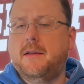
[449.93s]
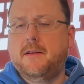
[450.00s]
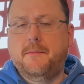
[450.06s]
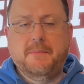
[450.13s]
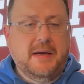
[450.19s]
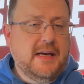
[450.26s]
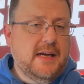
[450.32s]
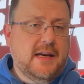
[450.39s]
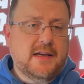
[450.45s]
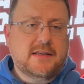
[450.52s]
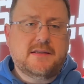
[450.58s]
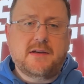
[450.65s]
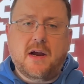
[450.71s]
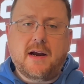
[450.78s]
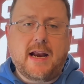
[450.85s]
Media
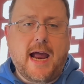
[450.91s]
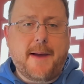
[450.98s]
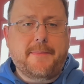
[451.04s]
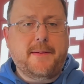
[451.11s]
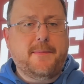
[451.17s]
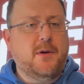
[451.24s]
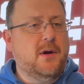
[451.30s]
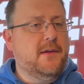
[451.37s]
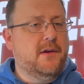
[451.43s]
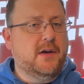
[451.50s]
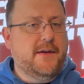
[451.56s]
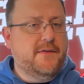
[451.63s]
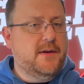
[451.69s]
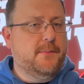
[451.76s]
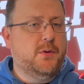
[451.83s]
is not happy about it. They're
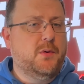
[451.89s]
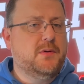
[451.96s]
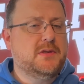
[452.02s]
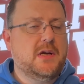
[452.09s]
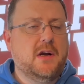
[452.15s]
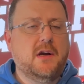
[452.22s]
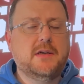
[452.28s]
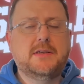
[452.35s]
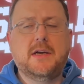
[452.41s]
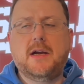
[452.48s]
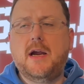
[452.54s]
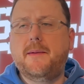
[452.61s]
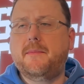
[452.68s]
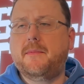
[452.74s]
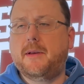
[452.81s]
giving the Bruins a hard
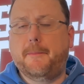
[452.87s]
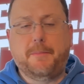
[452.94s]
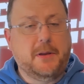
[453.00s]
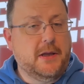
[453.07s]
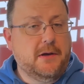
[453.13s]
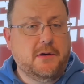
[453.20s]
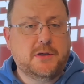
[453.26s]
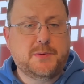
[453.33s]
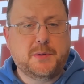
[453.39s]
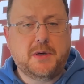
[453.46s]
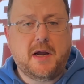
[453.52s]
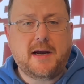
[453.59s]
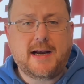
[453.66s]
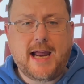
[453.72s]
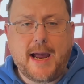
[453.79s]
time. The players were
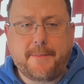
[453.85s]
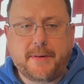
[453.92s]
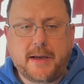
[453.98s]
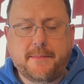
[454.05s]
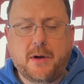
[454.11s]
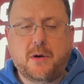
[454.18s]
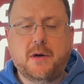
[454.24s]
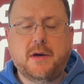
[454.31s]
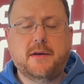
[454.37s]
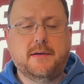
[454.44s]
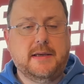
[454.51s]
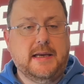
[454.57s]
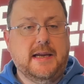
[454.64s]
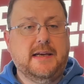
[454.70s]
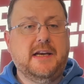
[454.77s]
not happy about it.
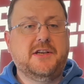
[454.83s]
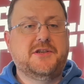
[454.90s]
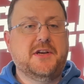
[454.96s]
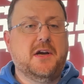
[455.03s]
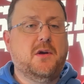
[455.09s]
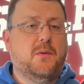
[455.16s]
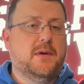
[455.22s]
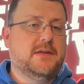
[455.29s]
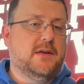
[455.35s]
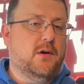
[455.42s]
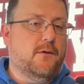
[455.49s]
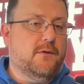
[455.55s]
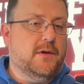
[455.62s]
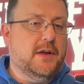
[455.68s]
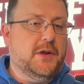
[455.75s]
The NHL wasn't
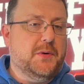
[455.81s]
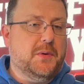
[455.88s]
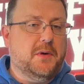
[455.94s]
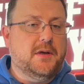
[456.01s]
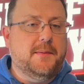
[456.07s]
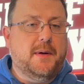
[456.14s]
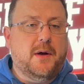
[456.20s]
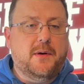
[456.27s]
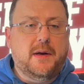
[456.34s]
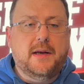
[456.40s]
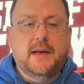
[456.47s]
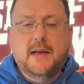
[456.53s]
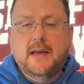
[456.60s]
overly thrilled about it.